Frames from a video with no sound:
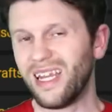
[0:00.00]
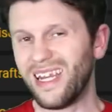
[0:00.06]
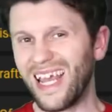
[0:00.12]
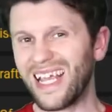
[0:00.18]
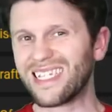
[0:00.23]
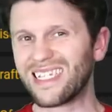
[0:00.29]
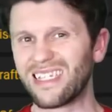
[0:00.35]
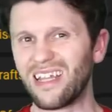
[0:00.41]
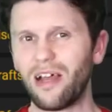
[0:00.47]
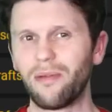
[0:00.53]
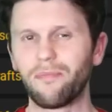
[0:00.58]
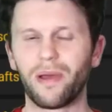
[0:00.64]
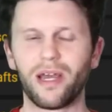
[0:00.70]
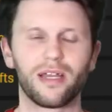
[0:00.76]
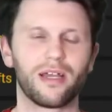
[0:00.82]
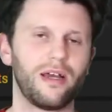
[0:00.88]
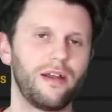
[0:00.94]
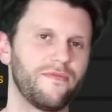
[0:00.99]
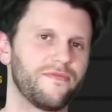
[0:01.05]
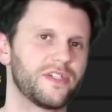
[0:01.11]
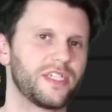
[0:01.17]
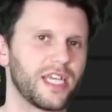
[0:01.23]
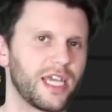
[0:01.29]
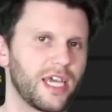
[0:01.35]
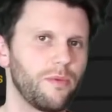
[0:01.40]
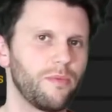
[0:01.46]
Next up, I'm kind of
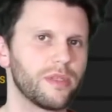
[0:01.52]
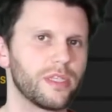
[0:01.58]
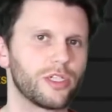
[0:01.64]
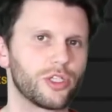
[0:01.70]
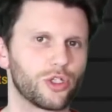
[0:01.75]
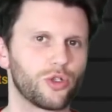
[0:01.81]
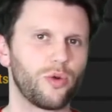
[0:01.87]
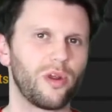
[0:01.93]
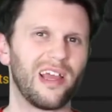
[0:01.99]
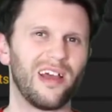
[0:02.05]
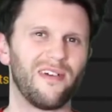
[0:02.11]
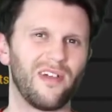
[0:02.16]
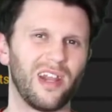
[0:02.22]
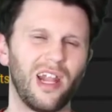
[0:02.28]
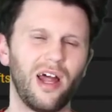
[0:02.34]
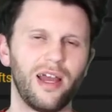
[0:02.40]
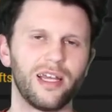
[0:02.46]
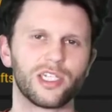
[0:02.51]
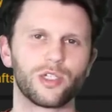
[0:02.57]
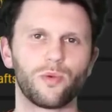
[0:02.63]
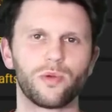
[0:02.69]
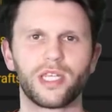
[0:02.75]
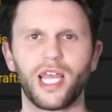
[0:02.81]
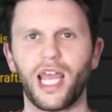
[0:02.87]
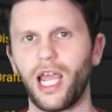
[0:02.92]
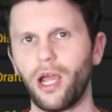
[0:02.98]
sticking with the story of Alliance
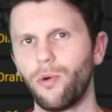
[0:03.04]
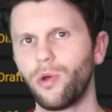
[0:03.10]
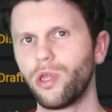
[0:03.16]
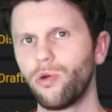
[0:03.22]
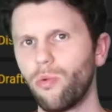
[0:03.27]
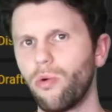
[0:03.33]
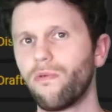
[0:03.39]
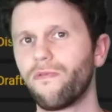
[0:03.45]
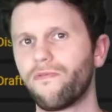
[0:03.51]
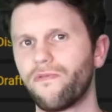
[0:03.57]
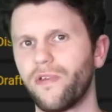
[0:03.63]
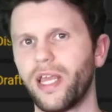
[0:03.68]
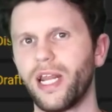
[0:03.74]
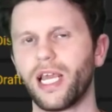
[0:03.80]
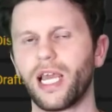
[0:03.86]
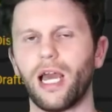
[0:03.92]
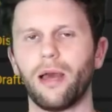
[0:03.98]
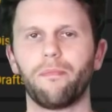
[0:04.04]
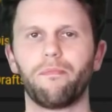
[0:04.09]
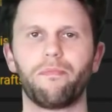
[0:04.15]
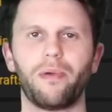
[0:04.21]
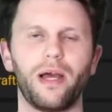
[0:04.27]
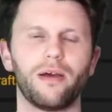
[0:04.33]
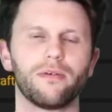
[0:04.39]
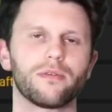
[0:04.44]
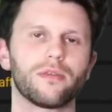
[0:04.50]
Wars, how are you all feeling
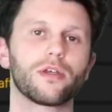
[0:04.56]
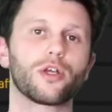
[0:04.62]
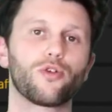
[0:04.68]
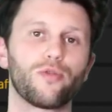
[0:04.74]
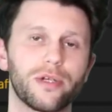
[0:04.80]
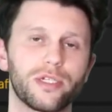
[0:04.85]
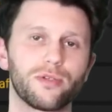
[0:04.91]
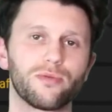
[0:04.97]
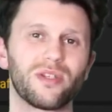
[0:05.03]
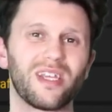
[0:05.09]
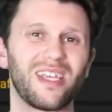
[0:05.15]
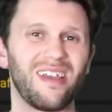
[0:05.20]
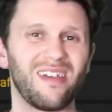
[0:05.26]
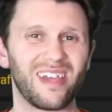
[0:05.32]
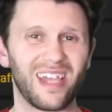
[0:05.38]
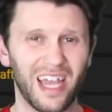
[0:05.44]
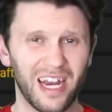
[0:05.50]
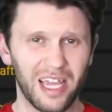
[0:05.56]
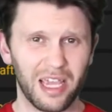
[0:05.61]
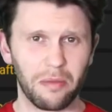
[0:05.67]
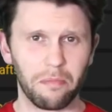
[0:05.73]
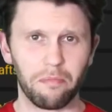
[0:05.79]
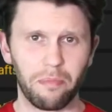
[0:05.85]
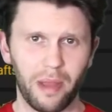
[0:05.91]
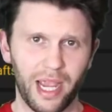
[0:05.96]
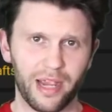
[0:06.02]
about the crystals that you're
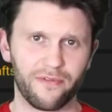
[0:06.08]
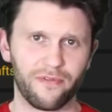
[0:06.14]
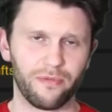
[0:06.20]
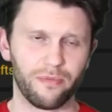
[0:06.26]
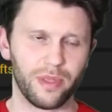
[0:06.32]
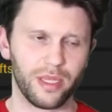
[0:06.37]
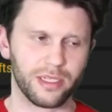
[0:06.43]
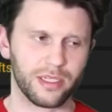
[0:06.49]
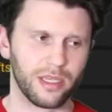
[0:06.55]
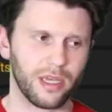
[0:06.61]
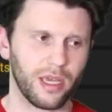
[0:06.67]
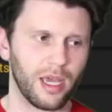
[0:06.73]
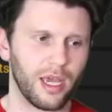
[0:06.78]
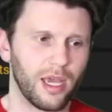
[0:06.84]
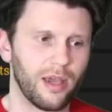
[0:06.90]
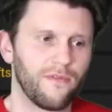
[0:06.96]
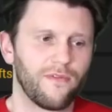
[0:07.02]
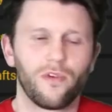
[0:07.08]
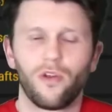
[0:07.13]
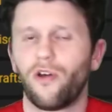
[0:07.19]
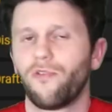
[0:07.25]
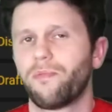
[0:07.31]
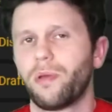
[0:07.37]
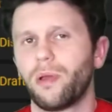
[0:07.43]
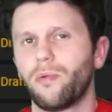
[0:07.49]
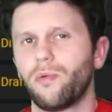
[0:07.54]
getting back from this? For a
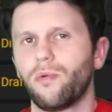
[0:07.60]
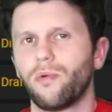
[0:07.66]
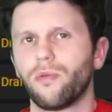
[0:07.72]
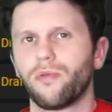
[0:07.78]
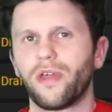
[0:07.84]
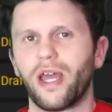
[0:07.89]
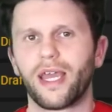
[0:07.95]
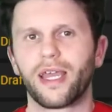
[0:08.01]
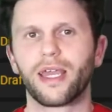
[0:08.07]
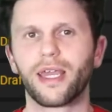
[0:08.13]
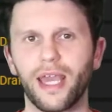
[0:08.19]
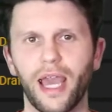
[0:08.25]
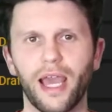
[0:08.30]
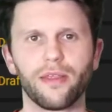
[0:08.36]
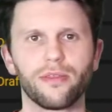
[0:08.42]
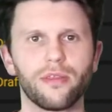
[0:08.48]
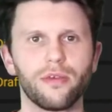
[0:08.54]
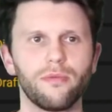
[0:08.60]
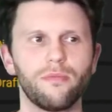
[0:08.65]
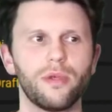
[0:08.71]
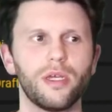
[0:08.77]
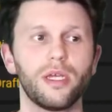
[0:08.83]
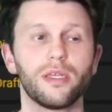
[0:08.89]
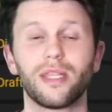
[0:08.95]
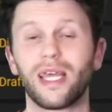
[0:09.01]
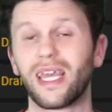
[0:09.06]
lot of people that get
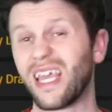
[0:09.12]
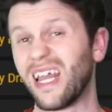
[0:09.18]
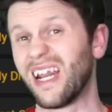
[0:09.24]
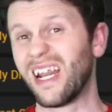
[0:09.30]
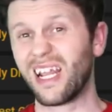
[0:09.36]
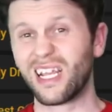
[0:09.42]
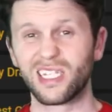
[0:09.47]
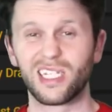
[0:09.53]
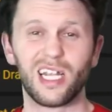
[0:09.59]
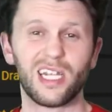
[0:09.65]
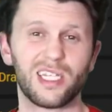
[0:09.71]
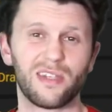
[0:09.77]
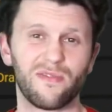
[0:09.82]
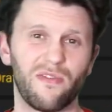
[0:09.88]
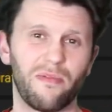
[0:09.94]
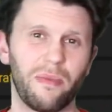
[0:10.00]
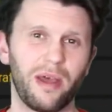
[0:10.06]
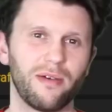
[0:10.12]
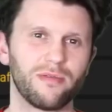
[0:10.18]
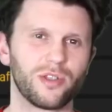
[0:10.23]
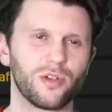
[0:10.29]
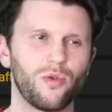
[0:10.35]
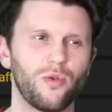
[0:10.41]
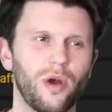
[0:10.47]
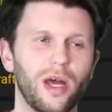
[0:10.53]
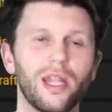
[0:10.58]
them, they get an extensive amount
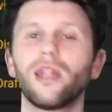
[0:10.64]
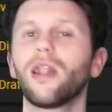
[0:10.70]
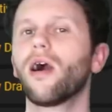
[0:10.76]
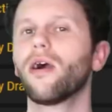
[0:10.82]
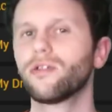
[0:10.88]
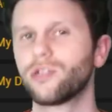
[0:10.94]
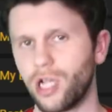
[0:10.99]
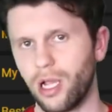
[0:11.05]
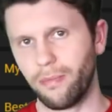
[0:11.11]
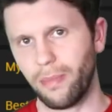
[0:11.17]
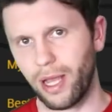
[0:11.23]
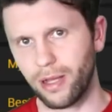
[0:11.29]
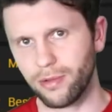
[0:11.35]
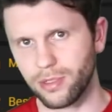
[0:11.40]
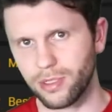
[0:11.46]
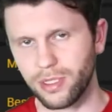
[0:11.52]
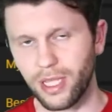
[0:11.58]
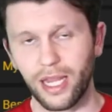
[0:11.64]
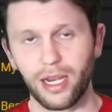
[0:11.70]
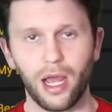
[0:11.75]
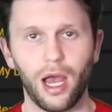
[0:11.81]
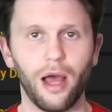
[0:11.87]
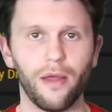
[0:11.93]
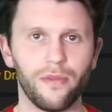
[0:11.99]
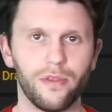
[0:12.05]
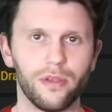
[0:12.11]
or a larger amount than
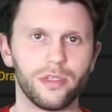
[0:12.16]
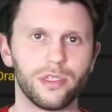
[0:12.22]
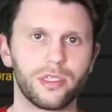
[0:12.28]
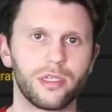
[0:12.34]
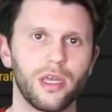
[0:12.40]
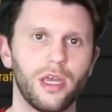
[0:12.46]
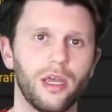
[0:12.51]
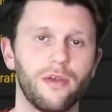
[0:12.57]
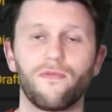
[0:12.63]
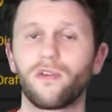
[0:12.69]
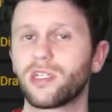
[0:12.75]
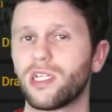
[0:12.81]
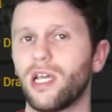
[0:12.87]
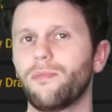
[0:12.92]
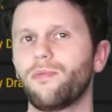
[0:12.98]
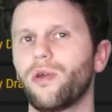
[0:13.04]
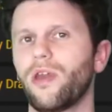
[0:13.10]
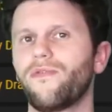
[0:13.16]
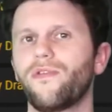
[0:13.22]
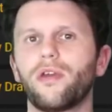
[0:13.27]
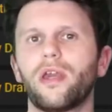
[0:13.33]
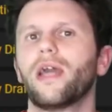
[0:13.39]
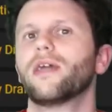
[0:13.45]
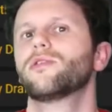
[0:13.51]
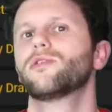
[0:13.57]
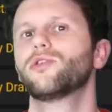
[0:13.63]
others. For example, if you
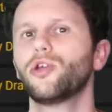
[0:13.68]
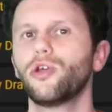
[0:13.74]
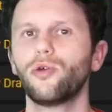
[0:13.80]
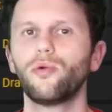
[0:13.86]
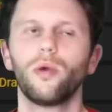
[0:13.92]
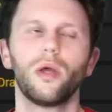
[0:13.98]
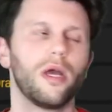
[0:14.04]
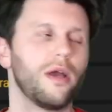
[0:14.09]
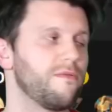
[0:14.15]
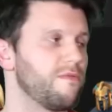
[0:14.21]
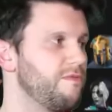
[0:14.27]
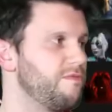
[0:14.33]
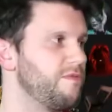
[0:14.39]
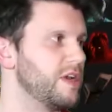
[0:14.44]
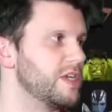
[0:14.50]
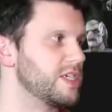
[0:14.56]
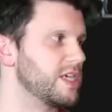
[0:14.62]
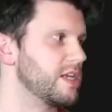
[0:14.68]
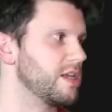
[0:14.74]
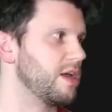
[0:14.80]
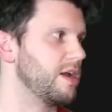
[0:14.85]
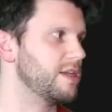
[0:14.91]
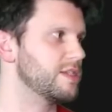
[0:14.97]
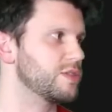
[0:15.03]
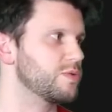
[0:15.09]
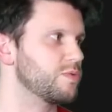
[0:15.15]
get two from finishing
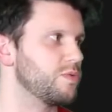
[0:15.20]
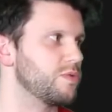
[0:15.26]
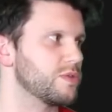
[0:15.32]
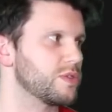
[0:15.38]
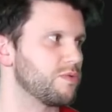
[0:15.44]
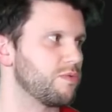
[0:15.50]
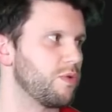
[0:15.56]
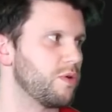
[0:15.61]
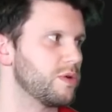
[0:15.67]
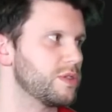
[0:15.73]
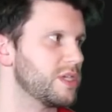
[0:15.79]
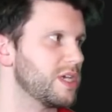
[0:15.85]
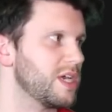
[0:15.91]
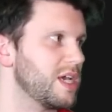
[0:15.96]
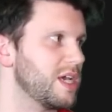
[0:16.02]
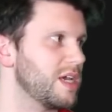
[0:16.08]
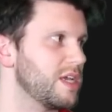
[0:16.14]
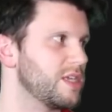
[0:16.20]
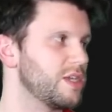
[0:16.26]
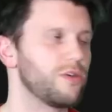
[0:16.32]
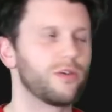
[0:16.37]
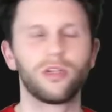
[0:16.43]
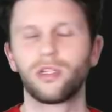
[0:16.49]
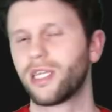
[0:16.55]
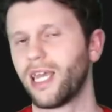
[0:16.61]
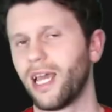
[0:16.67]
Alliance Wars rewards, you
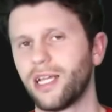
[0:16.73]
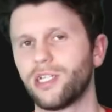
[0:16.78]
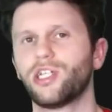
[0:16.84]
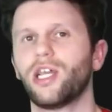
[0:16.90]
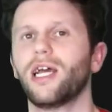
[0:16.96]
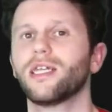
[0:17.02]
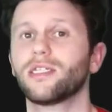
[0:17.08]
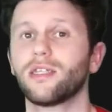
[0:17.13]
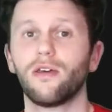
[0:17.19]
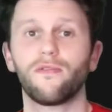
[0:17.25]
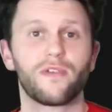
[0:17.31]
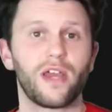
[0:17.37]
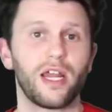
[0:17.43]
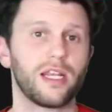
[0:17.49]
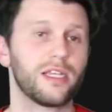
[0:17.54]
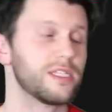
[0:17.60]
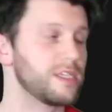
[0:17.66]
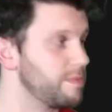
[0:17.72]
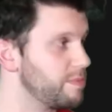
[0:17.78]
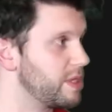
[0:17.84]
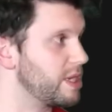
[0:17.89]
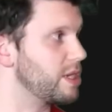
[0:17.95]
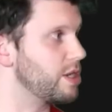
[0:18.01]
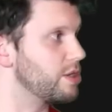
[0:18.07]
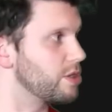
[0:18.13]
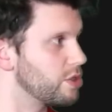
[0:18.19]
could get a chance of getting
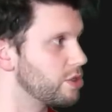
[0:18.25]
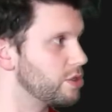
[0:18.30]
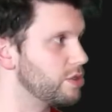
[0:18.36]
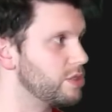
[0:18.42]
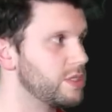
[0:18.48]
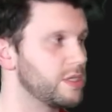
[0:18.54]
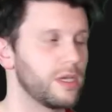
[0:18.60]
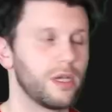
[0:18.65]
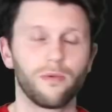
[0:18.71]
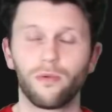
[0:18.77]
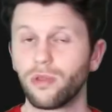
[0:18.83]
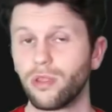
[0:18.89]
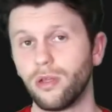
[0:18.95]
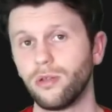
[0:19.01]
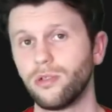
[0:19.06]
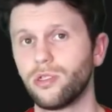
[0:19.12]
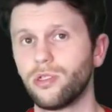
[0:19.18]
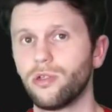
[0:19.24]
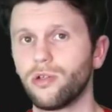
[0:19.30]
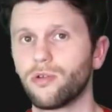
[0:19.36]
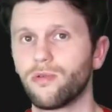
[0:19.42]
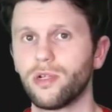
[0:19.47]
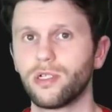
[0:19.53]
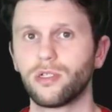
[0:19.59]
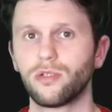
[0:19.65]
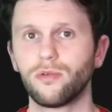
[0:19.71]
something good with those two
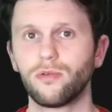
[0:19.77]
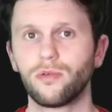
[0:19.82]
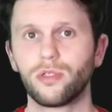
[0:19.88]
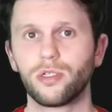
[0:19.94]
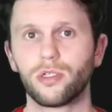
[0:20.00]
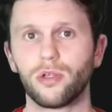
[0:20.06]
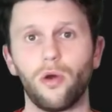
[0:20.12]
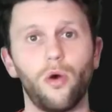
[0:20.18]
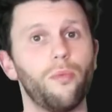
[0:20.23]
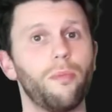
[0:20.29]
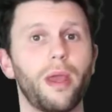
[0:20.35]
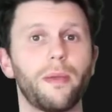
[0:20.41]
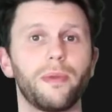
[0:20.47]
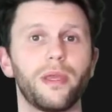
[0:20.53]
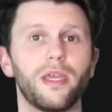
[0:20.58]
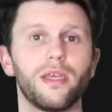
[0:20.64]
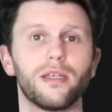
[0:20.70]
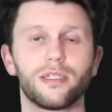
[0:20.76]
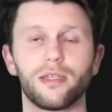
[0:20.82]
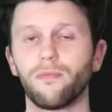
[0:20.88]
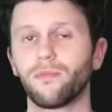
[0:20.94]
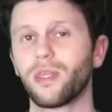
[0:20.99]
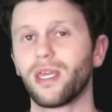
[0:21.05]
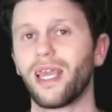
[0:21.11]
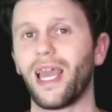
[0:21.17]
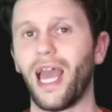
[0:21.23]
crystals, or maybe
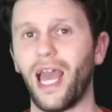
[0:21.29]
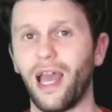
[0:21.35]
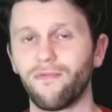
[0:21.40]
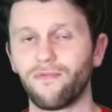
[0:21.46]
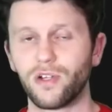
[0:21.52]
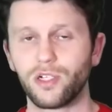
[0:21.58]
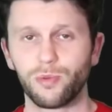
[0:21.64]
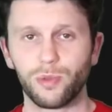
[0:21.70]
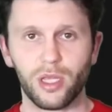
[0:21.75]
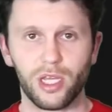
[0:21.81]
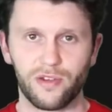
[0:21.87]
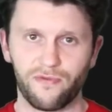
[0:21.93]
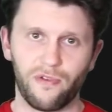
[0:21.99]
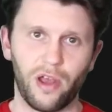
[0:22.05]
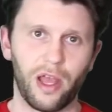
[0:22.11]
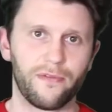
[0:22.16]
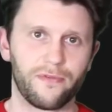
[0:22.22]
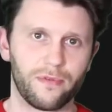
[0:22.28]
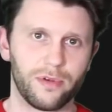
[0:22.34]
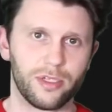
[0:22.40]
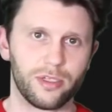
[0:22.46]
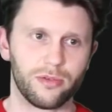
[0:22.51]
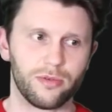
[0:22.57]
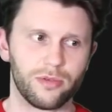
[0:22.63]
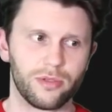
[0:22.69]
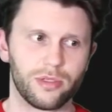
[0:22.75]
something average with those five
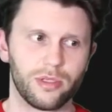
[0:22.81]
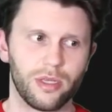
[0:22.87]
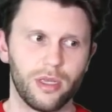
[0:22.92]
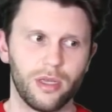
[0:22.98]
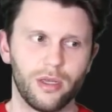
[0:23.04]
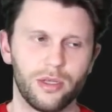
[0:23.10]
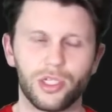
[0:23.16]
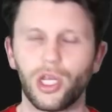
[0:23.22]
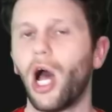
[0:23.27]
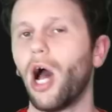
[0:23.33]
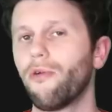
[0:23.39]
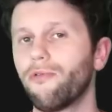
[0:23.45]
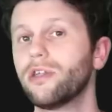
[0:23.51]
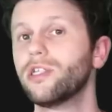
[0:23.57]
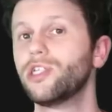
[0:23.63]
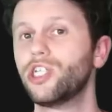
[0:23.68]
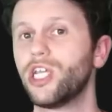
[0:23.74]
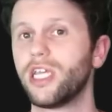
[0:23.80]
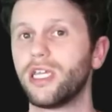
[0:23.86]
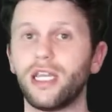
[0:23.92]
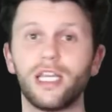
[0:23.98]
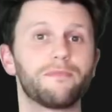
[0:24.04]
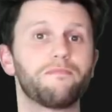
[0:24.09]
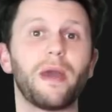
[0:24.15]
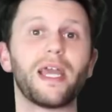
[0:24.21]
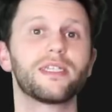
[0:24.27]
crystals. So RNG
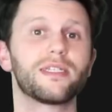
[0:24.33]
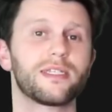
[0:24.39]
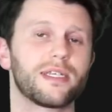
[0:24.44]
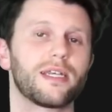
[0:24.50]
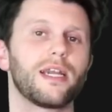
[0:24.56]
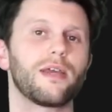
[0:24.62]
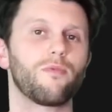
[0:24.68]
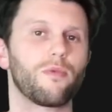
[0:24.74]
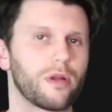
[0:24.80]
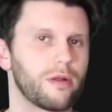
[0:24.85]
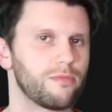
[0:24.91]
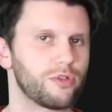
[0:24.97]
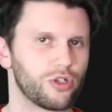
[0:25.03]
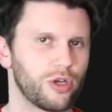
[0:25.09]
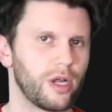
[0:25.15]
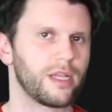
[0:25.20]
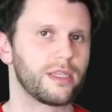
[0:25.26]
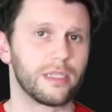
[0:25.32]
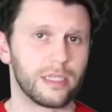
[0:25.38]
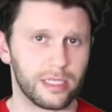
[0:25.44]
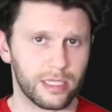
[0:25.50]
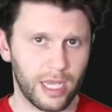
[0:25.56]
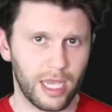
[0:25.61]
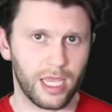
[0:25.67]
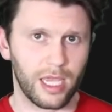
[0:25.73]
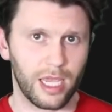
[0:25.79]
is basically what I'm trying to
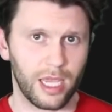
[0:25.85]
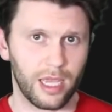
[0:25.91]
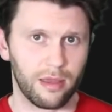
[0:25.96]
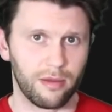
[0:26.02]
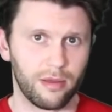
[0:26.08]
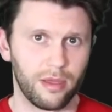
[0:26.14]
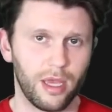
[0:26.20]
say here.